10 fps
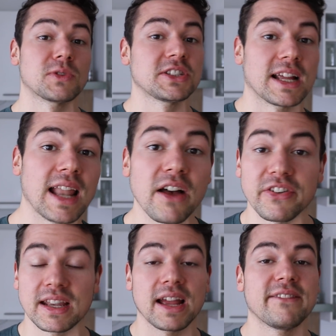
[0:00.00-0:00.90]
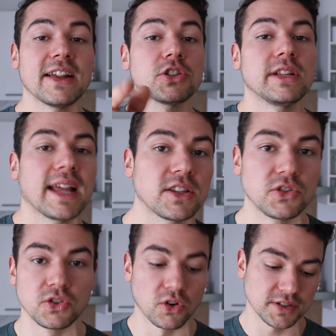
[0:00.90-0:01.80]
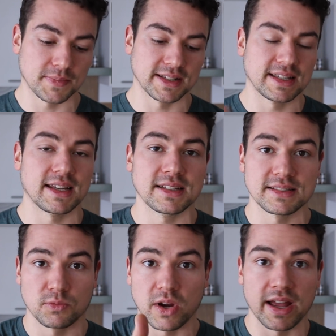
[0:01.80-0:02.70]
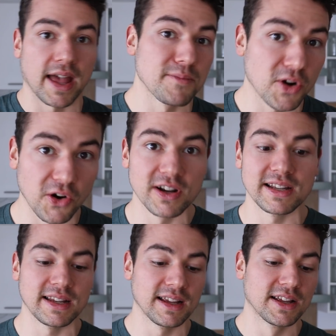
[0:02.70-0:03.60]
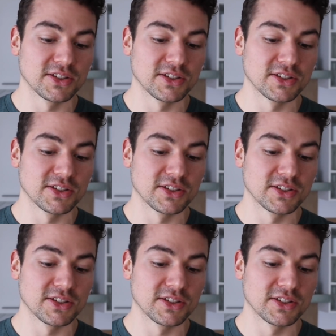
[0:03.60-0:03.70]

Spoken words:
which I love, and I eventually get to yours, but that is where I am currently.